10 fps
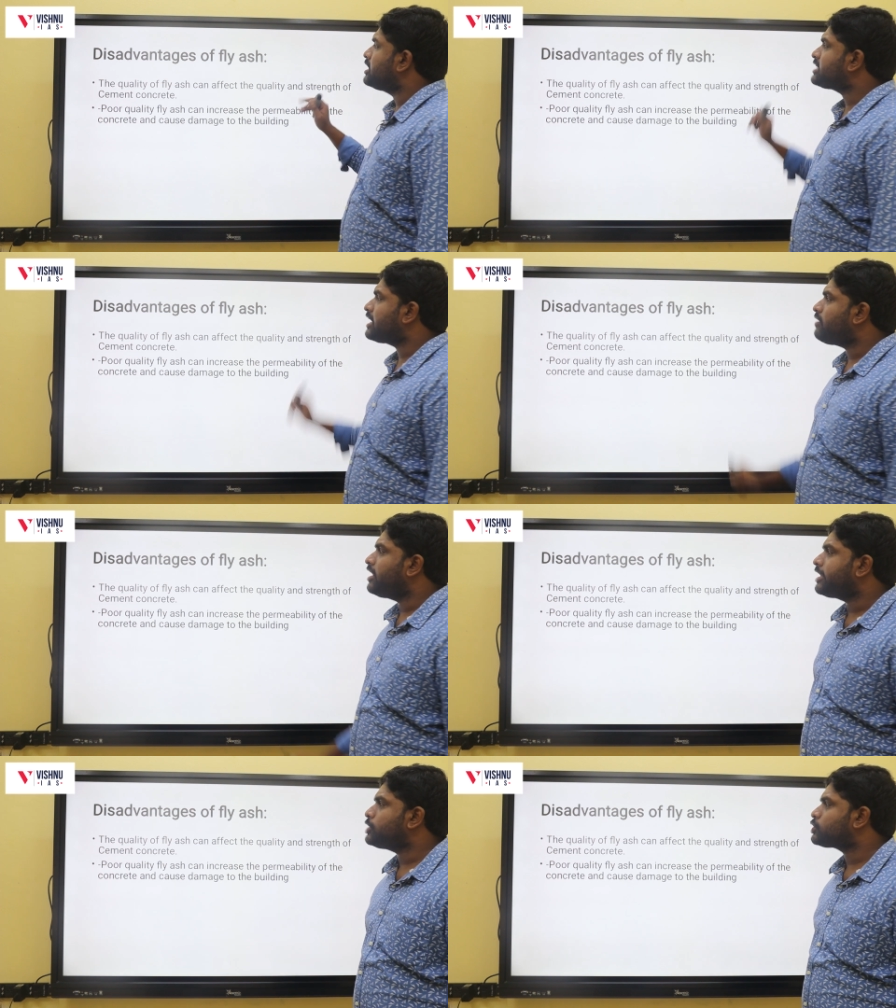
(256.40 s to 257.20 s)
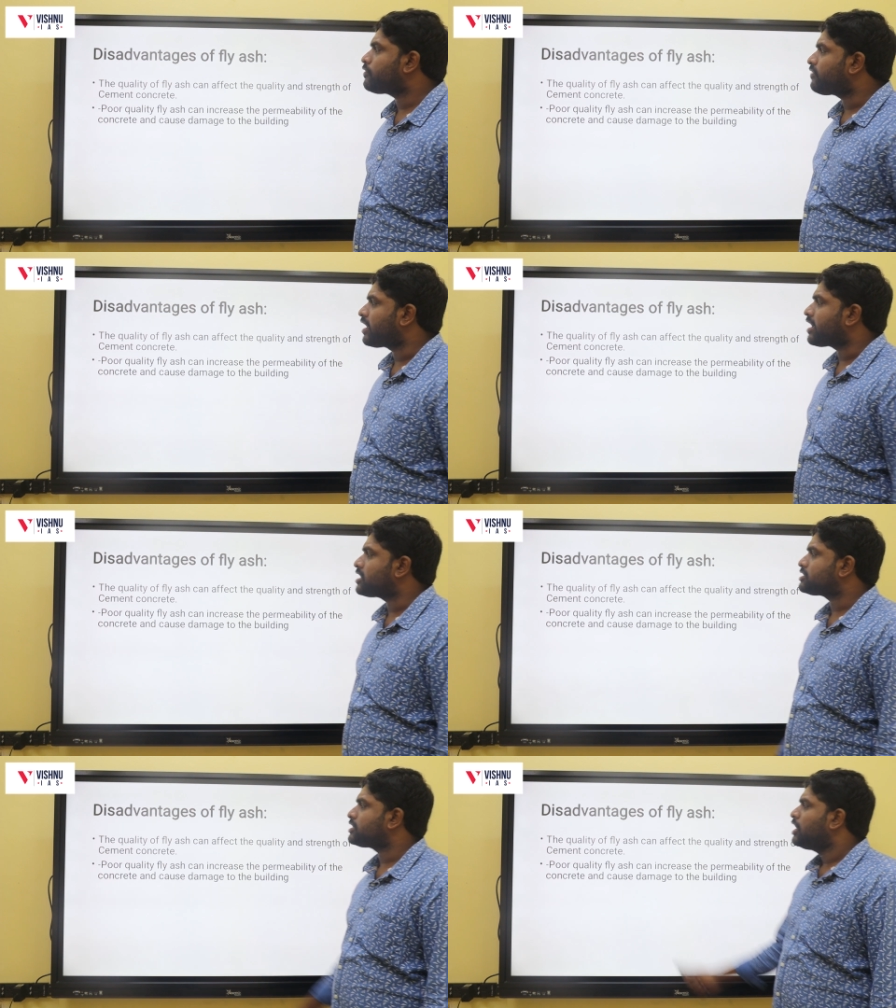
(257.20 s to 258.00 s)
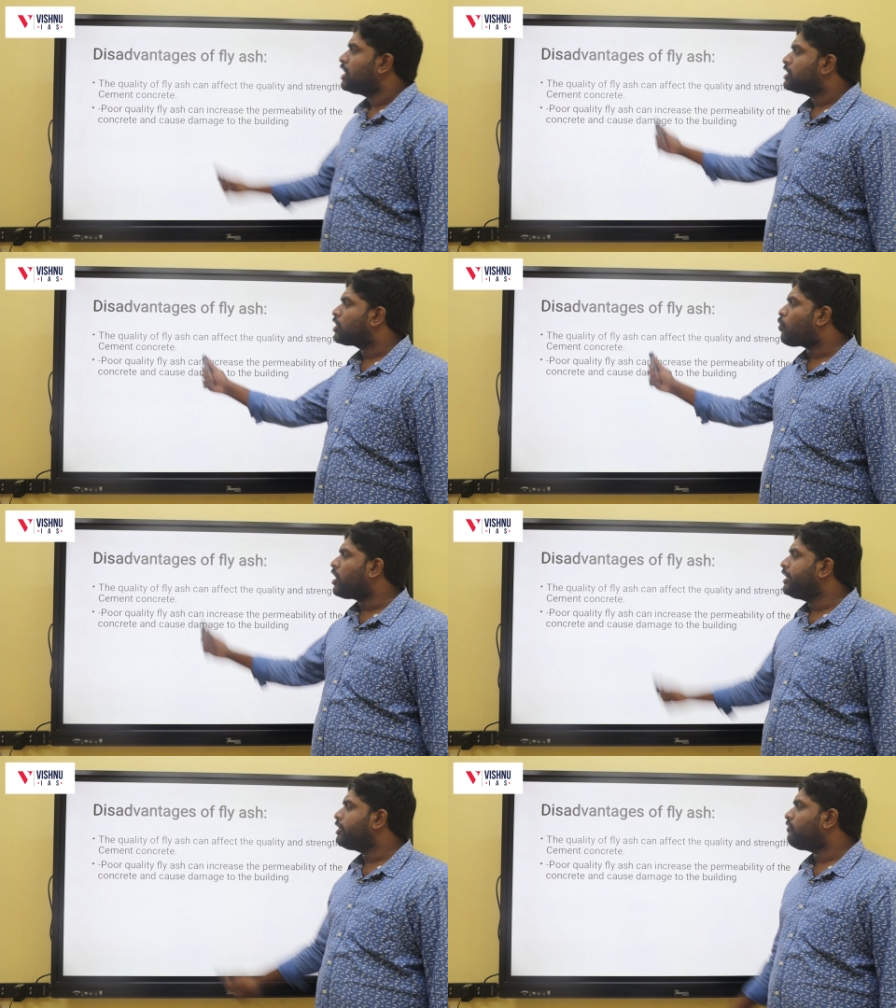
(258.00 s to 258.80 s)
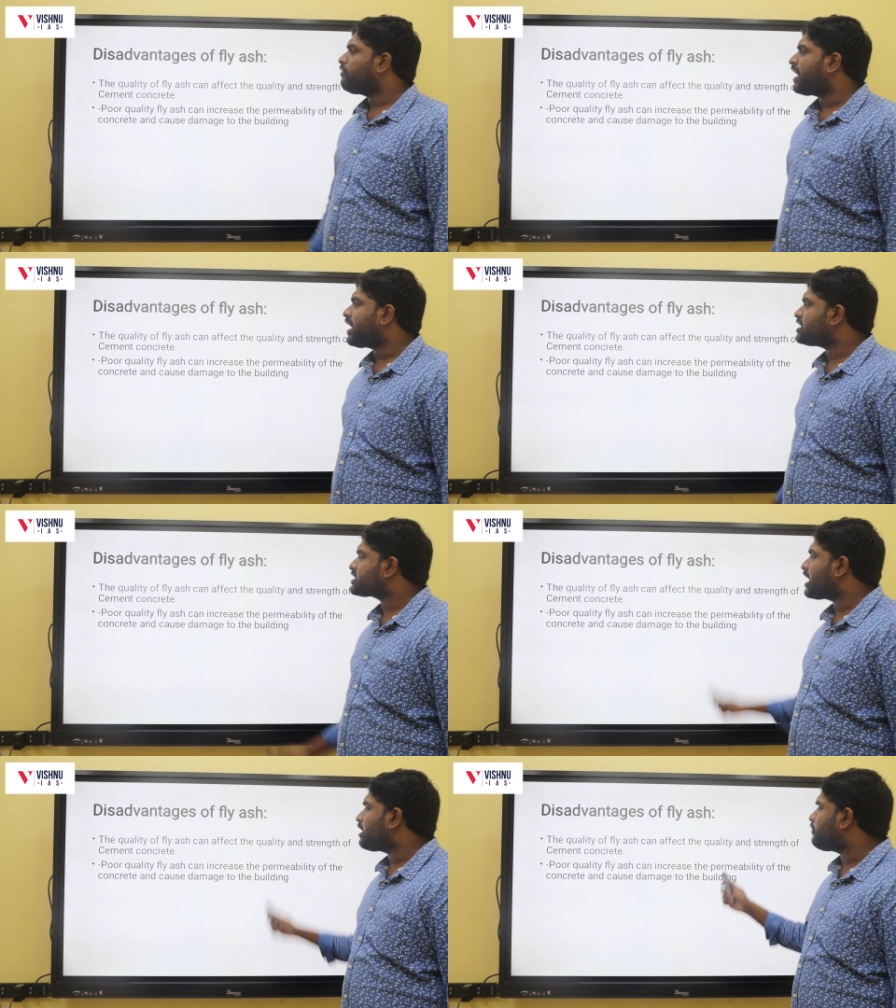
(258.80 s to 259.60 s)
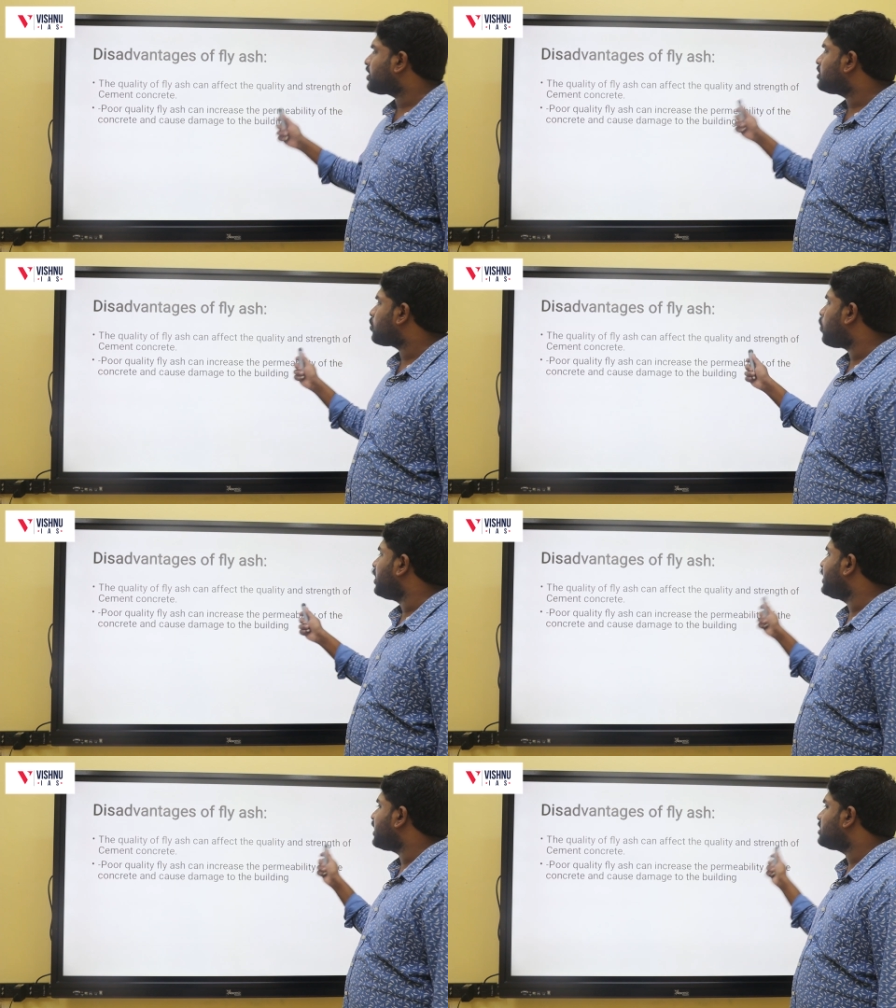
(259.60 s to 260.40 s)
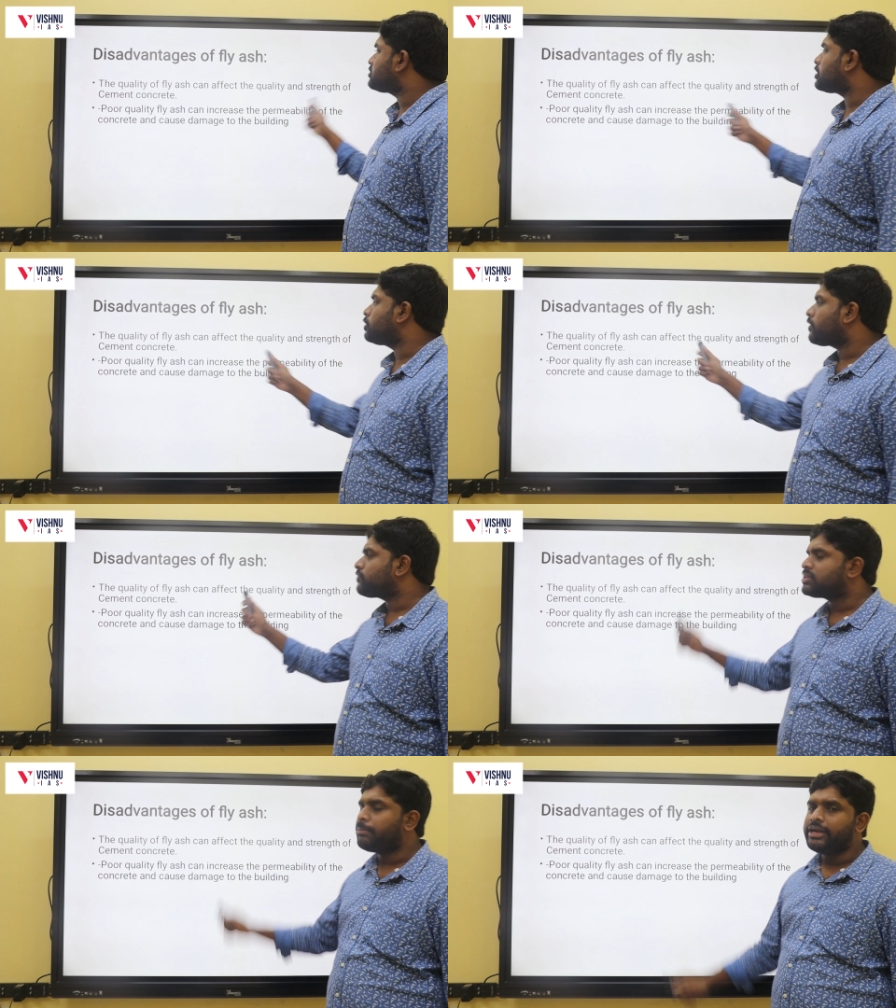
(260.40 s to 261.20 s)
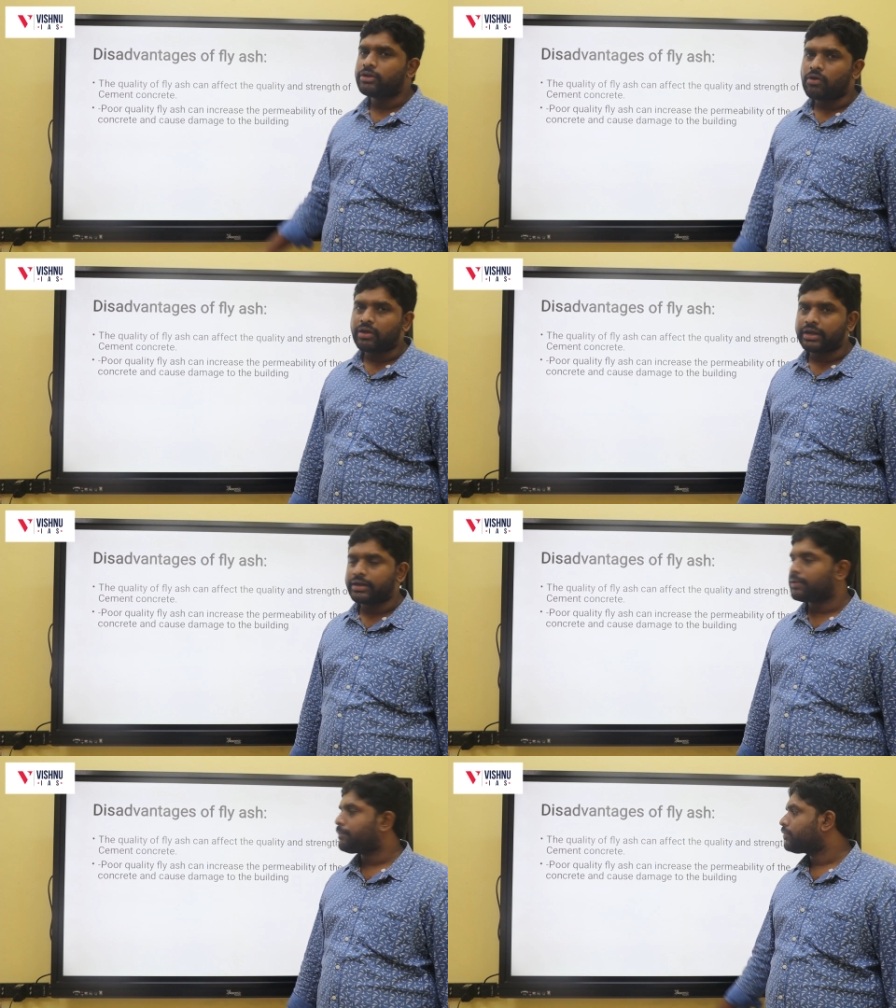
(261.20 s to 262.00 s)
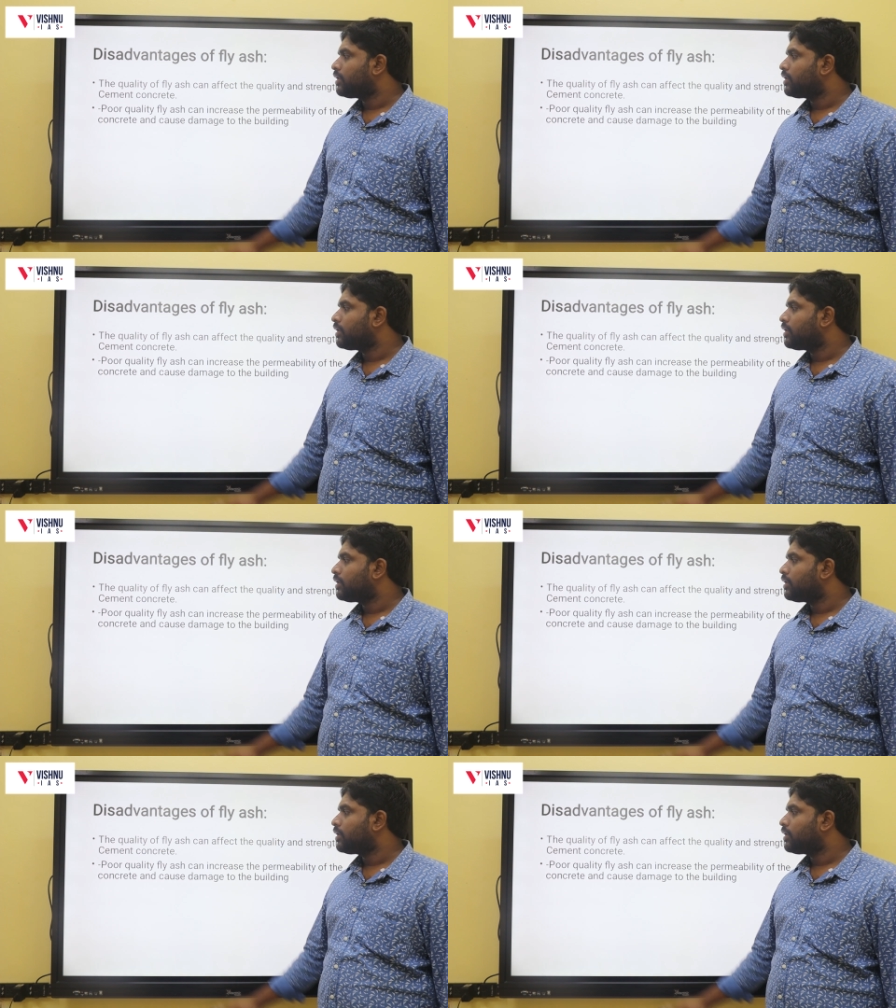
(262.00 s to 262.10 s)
Disadvantages of fly ash. The quality of fly ash can affect the quality and strength of cement concrete.